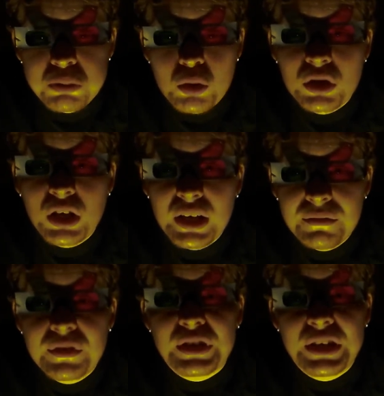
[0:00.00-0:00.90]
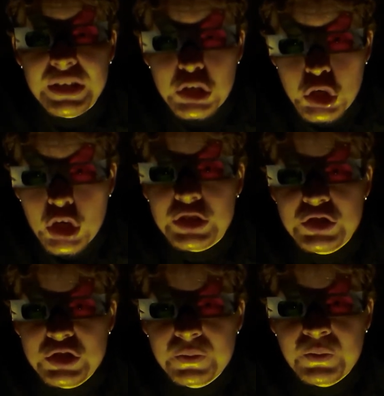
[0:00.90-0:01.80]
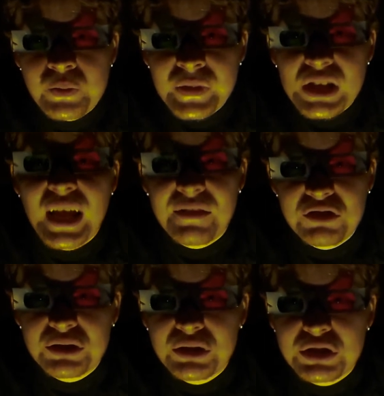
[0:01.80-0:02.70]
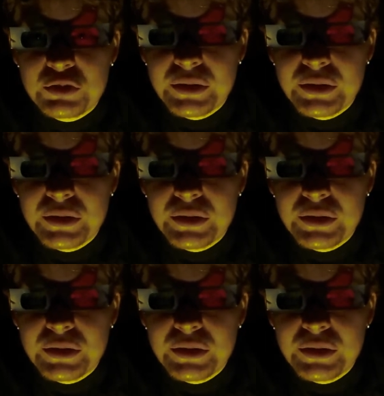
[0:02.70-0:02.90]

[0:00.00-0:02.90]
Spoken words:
borderline fucking nuts after her